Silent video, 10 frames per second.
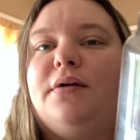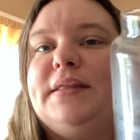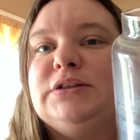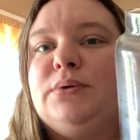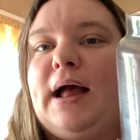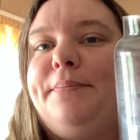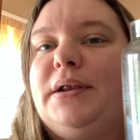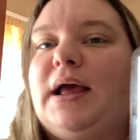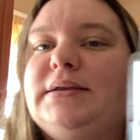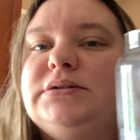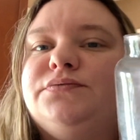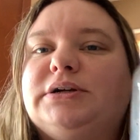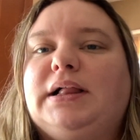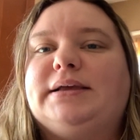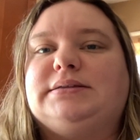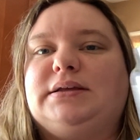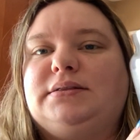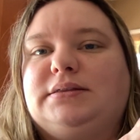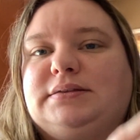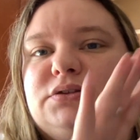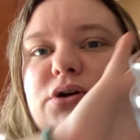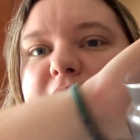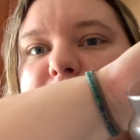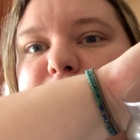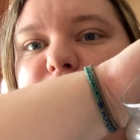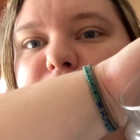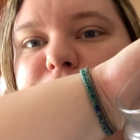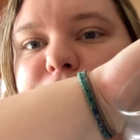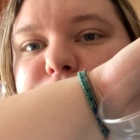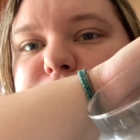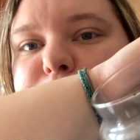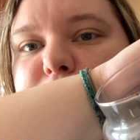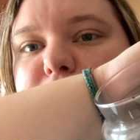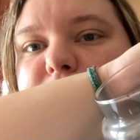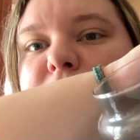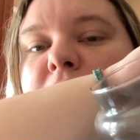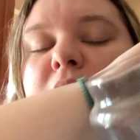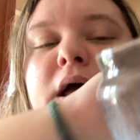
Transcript: And that's what happened. I didn't realize it. This soot happened on the first burn.